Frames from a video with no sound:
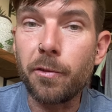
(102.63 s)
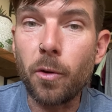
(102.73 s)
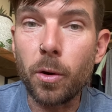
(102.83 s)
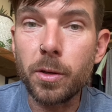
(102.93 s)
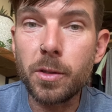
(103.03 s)

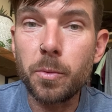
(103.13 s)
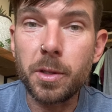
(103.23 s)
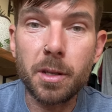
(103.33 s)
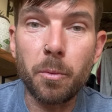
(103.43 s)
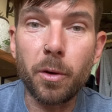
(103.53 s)
forest
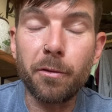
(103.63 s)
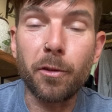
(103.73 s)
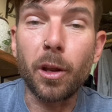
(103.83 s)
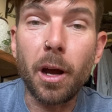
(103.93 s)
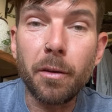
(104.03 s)
with someone
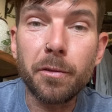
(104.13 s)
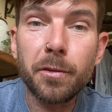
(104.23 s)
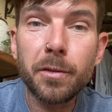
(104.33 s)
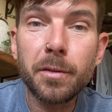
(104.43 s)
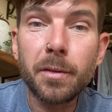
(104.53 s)
for
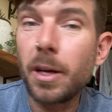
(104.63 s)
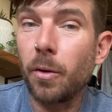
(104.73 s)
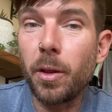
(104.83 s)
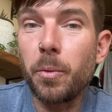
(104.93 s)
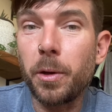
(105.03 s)
love. I
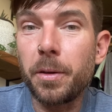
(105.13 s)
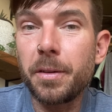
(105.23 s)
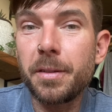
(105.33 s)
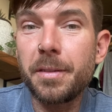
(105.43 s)
know they would.